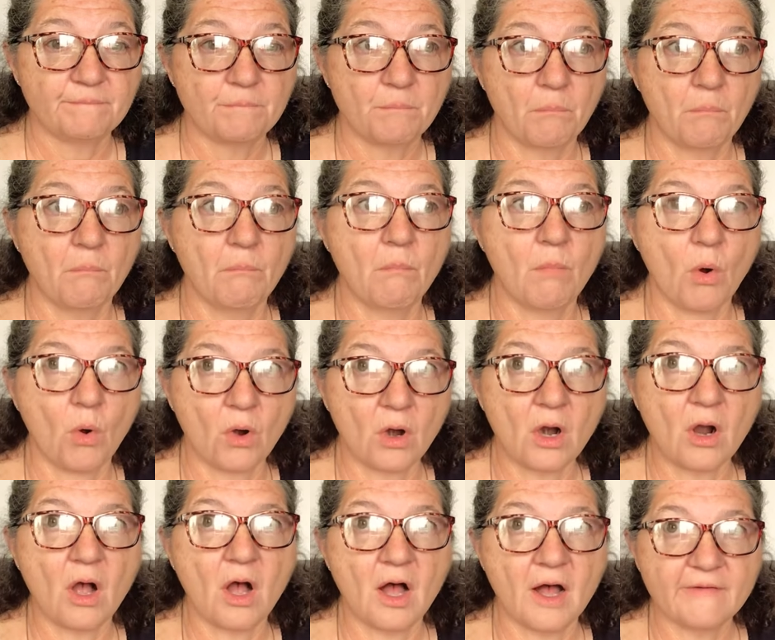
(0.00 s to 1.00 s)
more
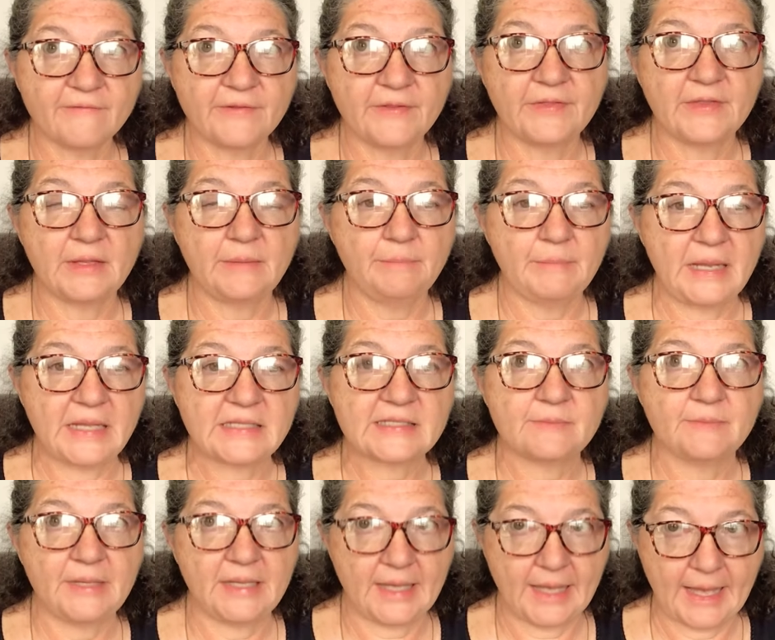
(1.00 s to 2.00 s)
often than makes
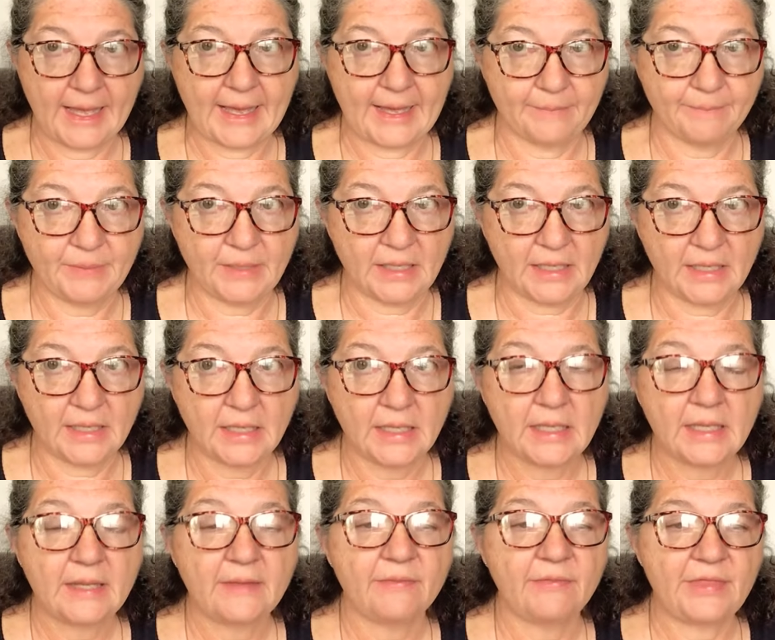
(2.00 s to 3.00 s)
me happy
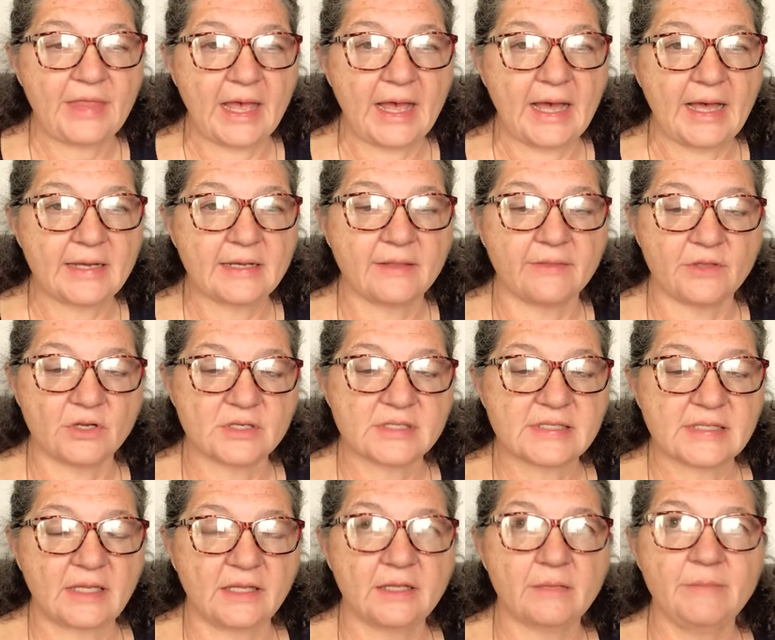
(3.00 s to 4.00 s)
that they're
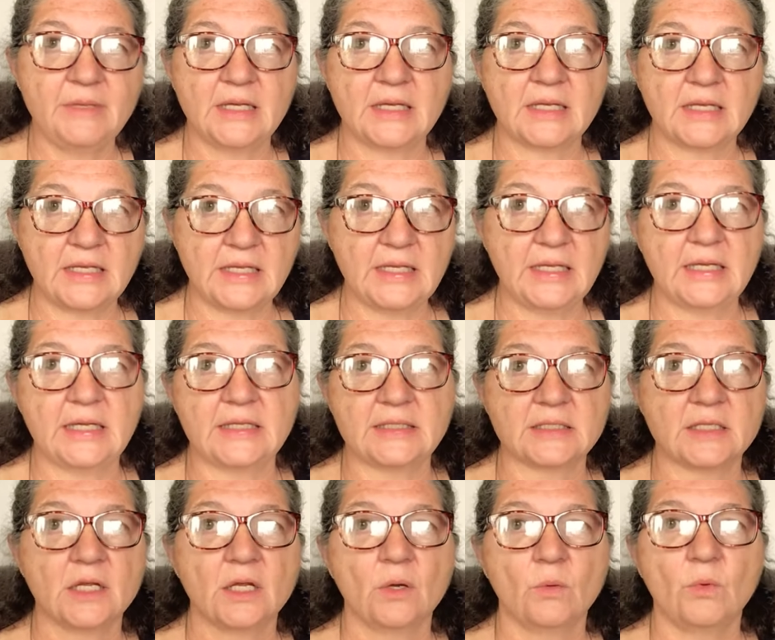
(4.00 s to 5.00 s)
selling me a kit
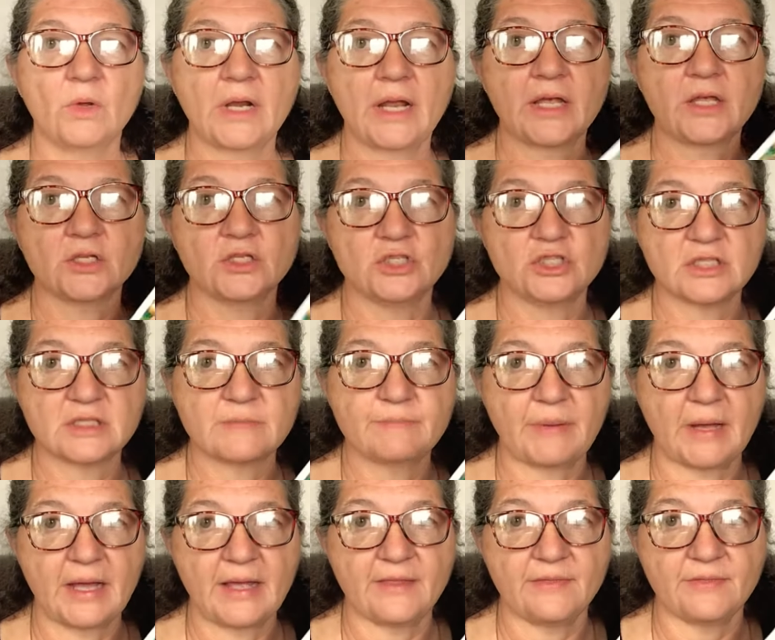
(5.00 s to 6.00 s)
when I could just
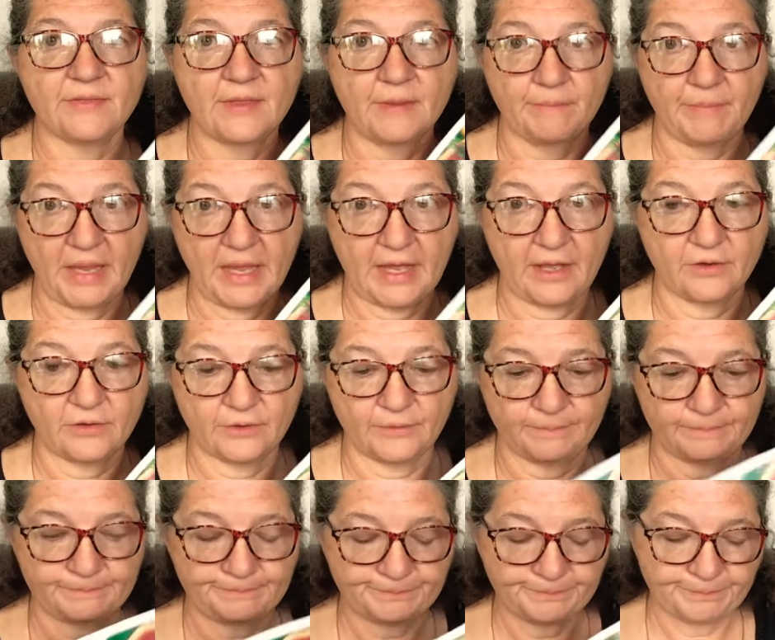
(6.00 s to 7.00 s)
buy the pattern.
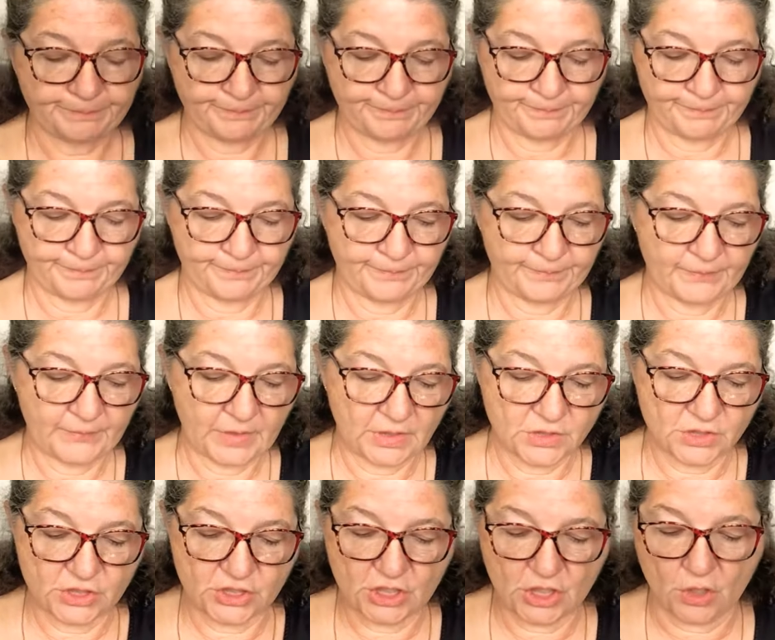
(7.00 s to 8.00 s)

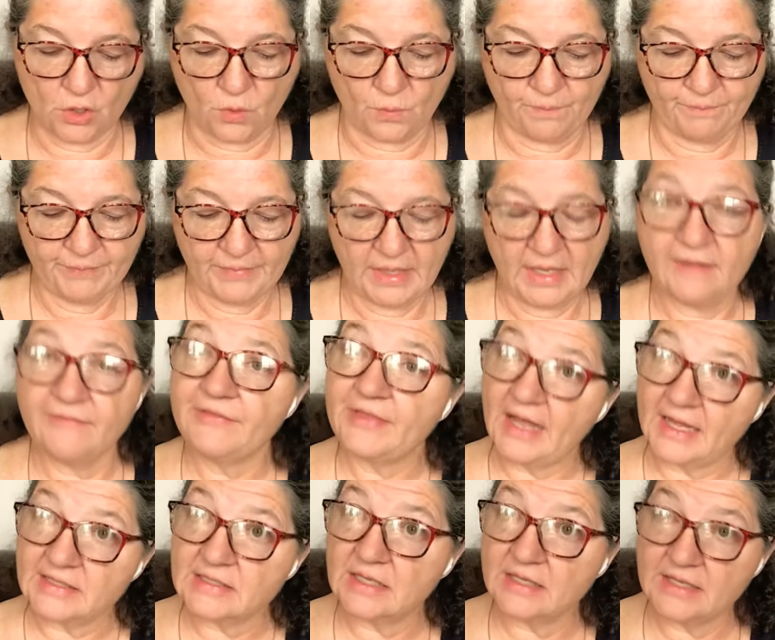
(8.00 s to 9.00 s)
So if
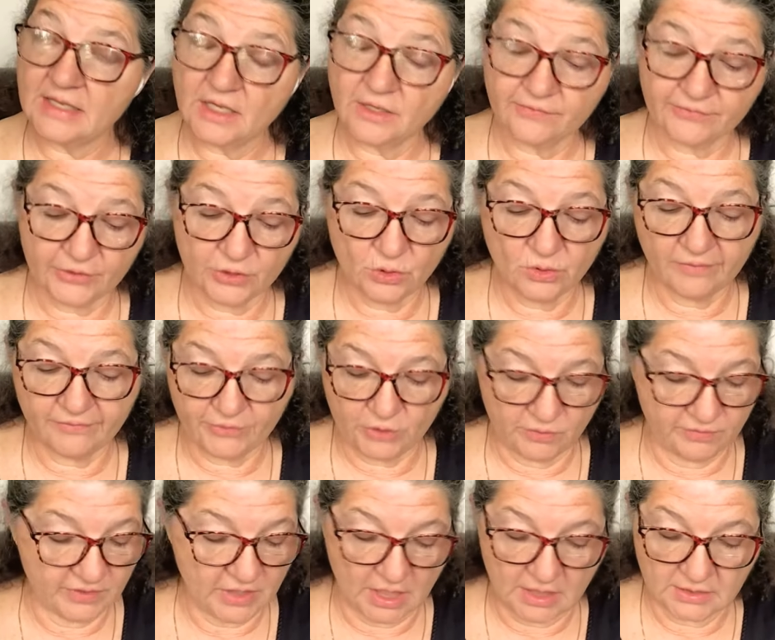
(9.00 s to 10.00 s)
that's a thing for you, if
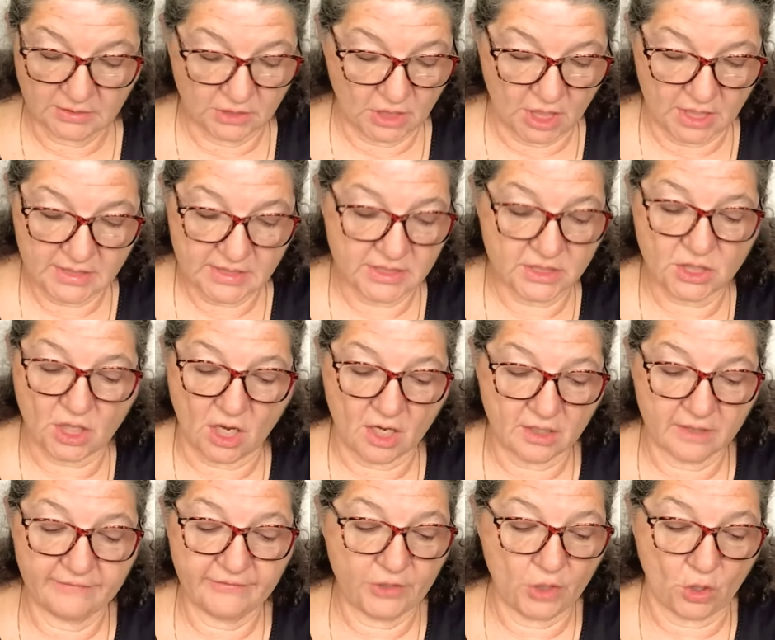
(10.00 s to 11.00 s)
you've got a lot of stock
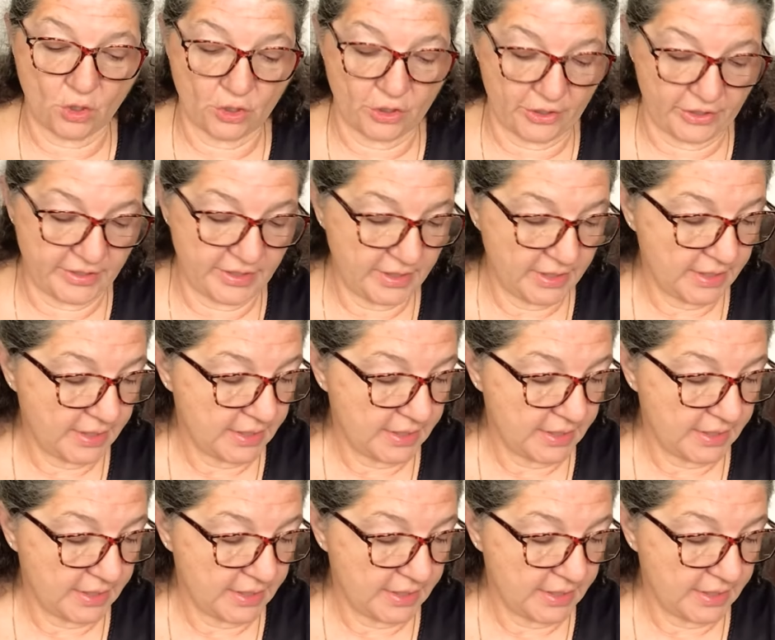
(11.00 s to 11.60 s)
of yarn,